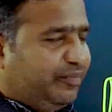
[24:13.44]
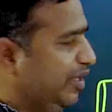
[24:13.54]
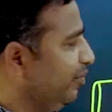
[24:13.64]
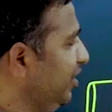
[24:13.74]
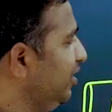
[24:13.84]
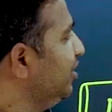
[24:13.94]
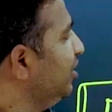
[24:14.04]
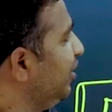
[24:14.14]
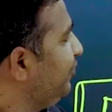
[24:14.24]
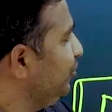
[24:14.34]
it may be,
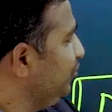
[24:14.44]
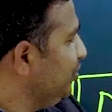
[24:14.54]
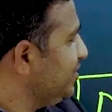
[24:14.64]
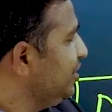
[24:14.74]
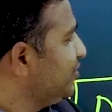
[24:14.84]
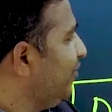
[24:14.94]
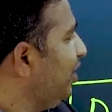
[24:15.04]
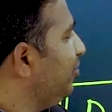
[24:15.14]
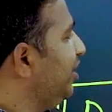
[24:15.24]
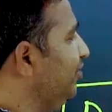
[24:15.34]
if you use this
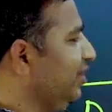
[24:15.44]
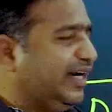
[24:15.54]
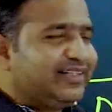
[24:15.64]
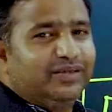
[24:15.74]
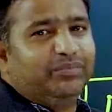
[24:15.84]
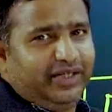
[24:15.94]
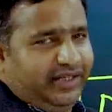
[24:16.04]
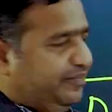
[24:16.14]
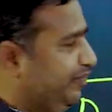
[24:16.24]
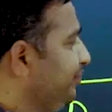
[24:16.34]
formula you will get
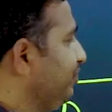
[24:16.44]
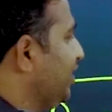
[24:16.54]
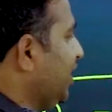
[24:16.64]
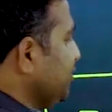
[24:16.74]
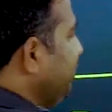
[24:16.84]
simply. That